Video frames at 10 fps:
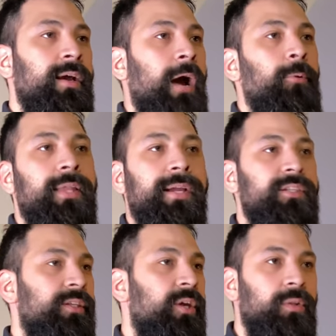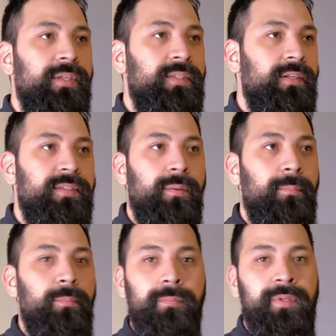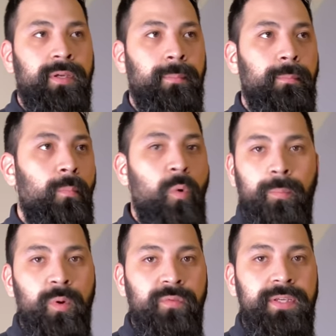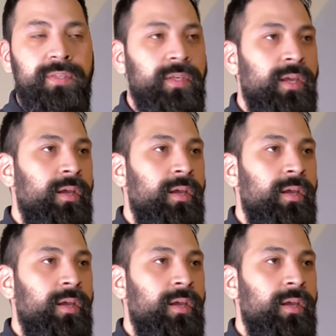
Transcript: I would like to, you know, listen to some uh, more movies